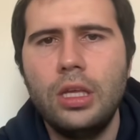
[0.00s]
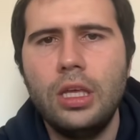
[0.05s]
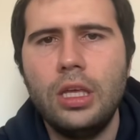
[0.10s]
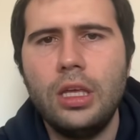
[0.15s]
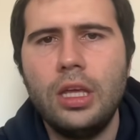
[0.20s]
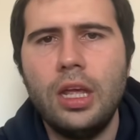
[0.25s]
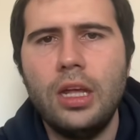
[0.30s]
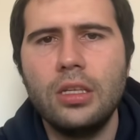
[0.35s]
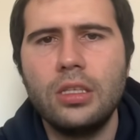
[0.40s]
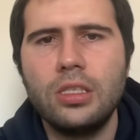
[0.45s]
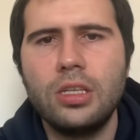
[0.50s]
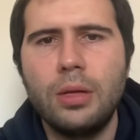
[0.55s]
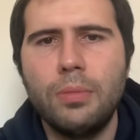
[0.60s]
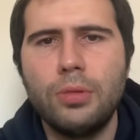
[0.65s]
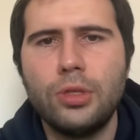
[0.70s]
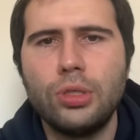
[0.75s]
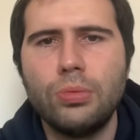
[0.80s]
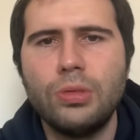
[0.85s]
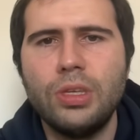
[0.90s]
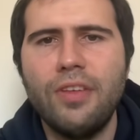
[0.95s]
He can't stop
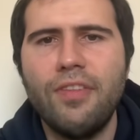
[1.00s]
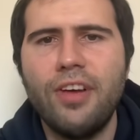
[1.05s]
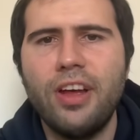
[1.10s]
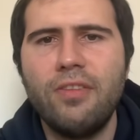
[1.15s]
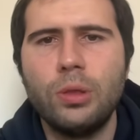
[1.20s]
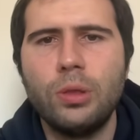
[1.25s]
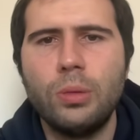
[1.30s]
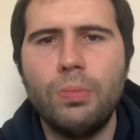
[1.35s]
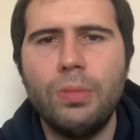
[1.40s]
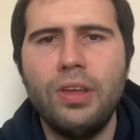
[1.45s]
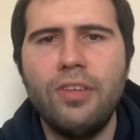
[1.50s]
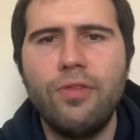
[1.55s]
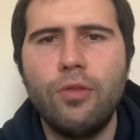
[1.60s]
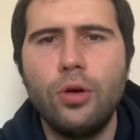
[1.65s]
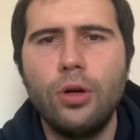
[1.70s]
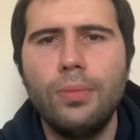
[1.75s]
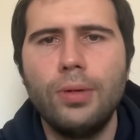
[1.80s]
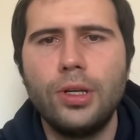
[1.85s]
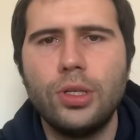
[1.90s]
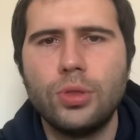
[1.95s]
bishop c5 with
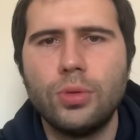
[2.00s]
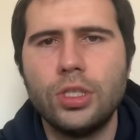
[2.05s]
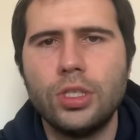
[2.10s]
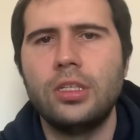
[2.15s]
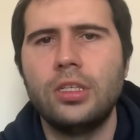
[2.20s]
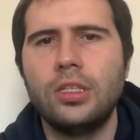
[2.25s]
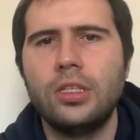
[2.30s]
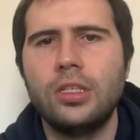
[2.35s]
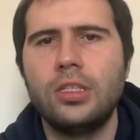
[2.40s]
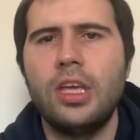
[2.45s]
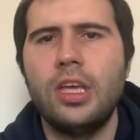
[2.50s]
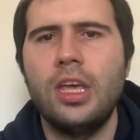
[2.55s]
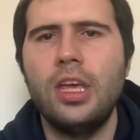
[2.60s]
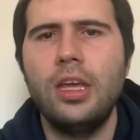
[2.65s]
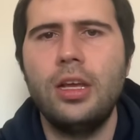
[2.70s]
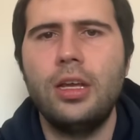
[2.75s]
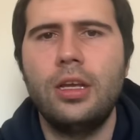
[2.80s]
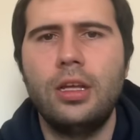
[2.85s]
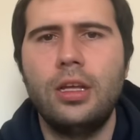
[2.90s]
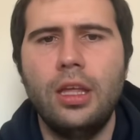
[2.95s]
b4 because we're just going to
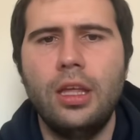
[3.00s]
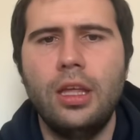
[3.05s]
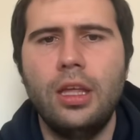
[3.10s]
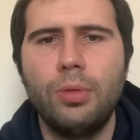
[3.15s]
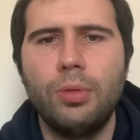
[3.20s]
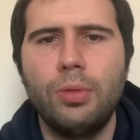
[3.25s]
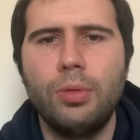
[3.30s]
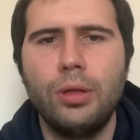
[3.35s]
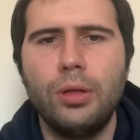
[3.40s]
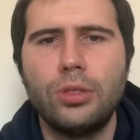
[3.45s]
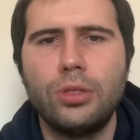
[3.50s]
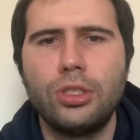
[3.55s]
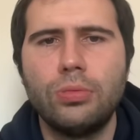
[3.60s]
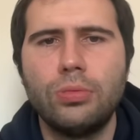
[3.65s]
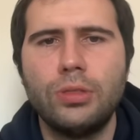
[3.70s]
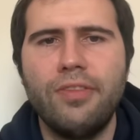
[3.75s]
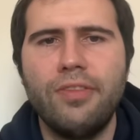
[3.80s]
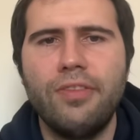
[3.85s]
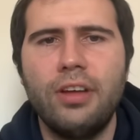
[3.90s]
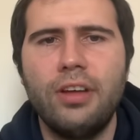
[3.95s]
take and then play
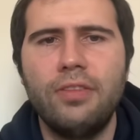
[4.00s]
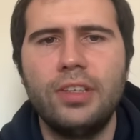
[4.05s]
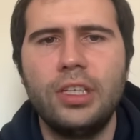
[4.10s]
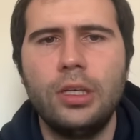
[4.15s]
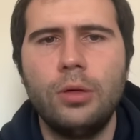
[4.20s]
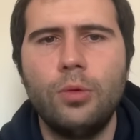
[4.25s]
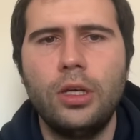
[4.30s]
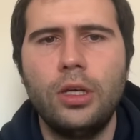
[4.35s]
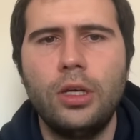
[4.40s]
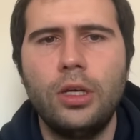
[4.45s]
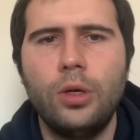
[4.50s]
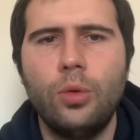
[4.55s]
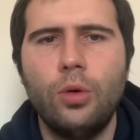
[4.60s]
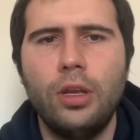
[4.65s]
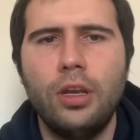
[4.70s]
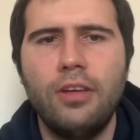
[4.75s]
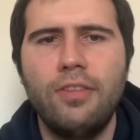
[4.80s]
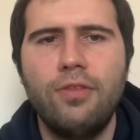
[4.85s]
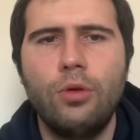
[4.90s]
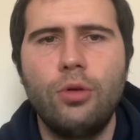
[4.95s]
bishop c5 anyway.
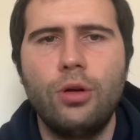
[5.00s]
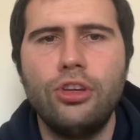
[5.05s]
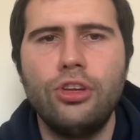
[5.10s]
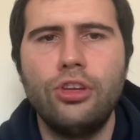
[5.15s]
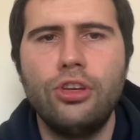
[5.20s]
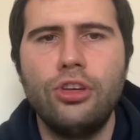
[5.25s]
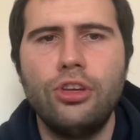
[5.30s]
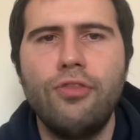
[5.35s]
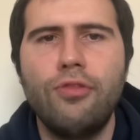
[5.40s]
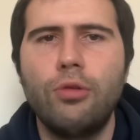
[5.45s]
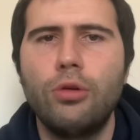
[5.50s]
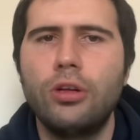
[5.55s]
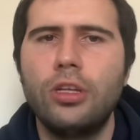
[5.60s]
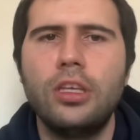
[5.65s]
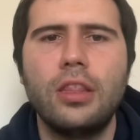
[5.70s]
Queen f4, knight g4.